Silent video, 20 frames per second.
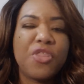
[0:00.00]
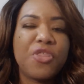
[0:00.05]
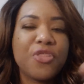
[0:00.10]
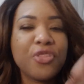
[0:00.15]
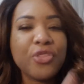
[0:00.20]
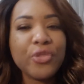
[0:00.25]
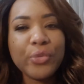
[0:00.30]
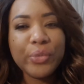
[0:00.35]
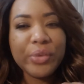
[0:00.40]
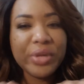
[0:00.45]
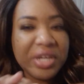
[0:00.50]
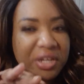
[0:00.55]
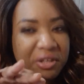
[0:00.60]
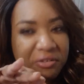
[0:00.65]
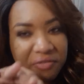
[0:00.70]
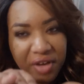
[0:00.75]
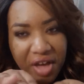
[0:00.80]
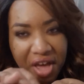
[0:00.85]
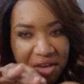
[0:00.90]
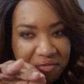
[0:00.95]
three to
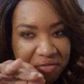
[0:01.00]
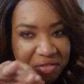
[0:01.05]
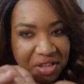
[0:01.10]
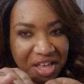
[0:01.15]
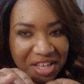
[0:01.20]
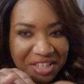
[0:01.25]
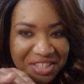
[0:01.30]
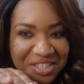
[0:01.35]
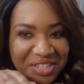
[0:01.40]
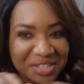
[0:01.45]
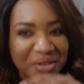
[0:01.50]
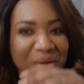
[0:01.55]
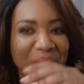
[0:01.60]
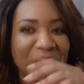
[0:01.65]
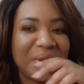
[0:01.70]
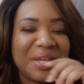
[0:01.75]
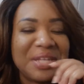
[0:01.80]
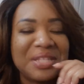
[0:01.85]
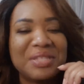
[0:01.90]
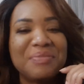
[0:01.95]
five classes a
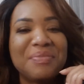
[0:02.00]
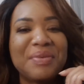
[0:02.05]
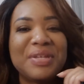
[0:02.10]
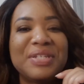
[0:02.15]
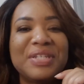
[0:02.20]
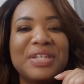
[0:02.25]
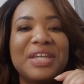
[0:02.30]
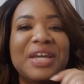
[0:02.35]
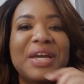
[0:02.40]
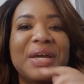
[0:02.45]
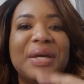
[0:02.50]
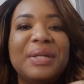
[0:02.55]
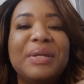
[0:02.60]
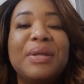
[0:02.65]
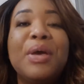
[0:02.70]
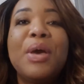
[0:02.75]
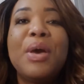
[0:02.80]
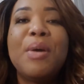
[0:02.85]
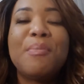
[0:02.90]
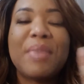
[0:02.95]
week, depending on
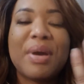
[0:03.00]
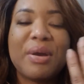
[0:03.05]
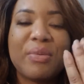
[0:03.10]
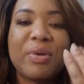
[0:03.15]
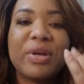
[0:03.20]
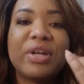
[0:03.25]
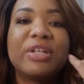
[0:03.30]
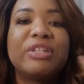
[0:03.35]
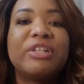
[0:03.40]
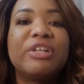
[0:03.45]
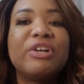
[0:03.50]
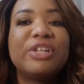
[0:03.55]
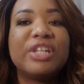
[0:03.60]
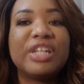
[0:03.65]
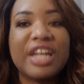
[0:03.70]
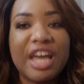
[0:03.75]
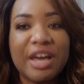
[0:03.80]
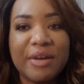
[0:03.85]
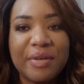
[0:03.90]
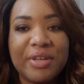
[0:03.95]
my workload
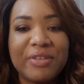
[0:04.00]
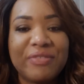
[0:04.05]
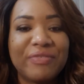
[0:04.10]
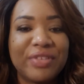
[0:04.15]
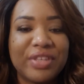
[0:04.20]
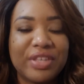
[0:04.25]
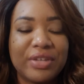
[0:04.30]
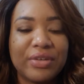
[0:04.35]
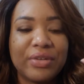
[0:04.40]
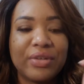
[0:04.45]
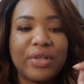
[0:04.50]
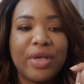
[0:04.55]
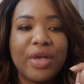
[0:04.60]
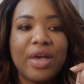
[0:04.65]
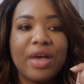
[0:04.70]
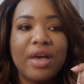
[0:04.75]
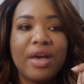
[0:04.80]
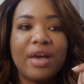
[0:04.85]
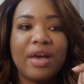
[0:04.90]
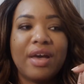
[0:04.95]
and how I feel.
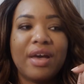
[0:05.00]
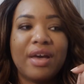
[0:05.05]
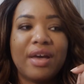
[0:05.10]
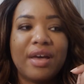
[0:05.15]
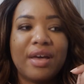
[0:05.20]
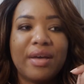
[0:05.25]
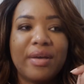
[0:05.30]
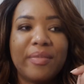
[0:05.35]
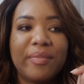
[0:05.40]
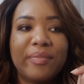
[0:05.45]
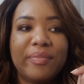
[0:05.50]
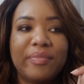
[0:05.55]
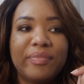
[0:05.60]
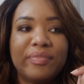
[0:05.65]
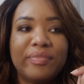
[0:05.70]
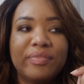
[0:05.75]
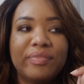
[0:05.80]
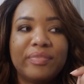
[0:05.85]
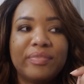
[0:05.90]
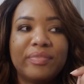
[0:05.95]
Um,
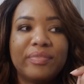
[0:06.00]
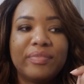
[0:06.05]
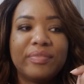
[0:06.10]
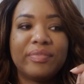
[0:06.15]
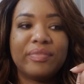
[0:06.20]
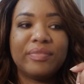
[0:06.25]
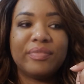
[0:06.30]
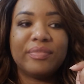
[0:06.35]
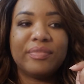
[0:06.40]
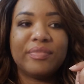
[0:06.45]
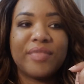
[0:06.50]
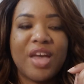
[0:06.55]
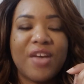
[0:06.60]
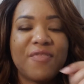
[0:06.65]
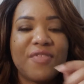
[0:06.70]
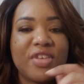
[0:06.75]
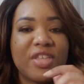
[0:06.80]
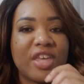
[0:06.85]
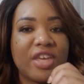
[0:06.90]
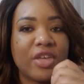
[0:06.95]
I
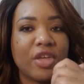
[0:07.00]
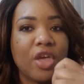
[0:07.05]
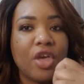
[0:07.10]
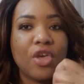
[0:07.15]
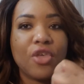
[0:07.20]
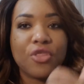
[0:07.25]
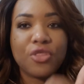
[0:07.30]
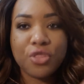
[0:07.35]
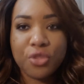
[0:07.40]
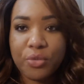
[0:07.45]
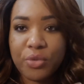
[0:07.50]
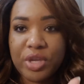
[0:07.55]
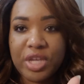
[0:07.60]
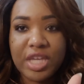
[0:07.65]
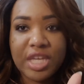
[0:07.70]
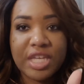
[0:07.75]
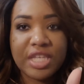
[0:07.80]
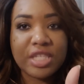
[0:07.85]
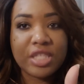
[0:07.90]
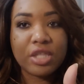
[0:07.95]
feel like
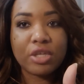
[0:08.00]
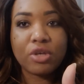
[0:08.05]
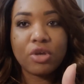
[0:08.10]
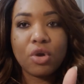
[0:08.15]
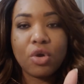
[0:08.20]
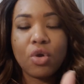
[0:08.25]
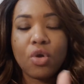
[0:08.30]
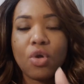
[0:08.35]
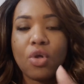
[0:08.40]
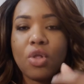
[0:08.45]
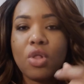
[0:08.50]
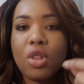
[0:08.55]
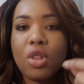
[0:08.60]
three is the goal,